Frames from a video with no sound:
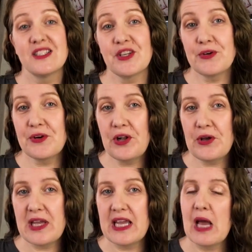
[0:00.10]
So you're on a low
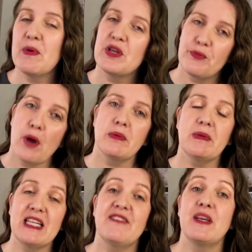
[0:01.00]
income and you're
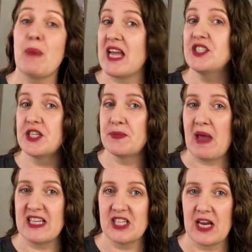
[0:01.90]
probably living paycheck to
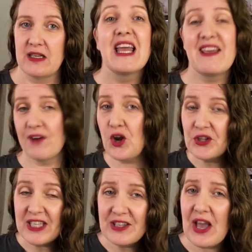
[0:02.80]
paycheck. If
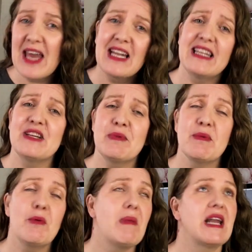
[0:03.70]
only you had a little bit
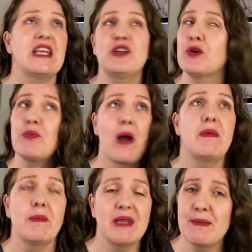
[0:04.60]
more money, you could
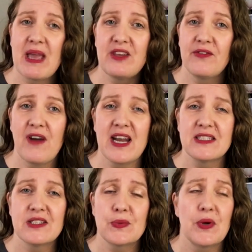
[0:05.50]
probably make your
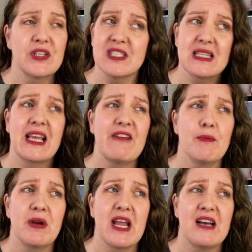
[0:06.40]
finances work just like
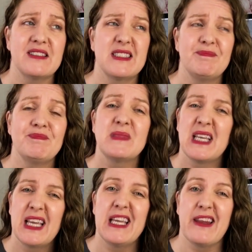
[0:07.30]
everybody else.
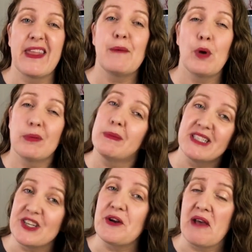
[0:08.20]
Hint, they
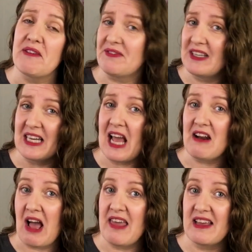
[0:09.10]
probably don't have it figured out
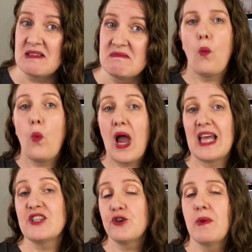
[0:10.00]
either. While
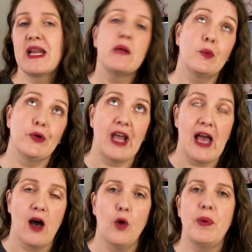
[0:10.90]
extra money would
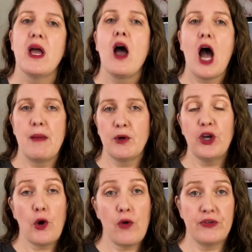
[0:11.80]
help, I'm going to
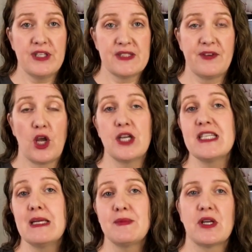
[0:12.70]
go over in this video
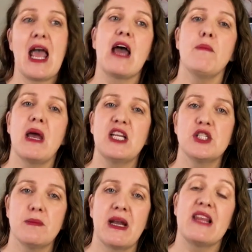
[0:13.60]
tips on how to manage
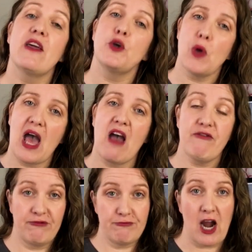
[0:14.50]
the money that you
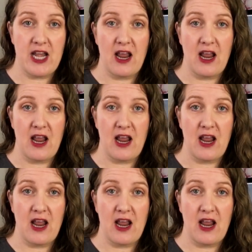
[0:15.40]
have right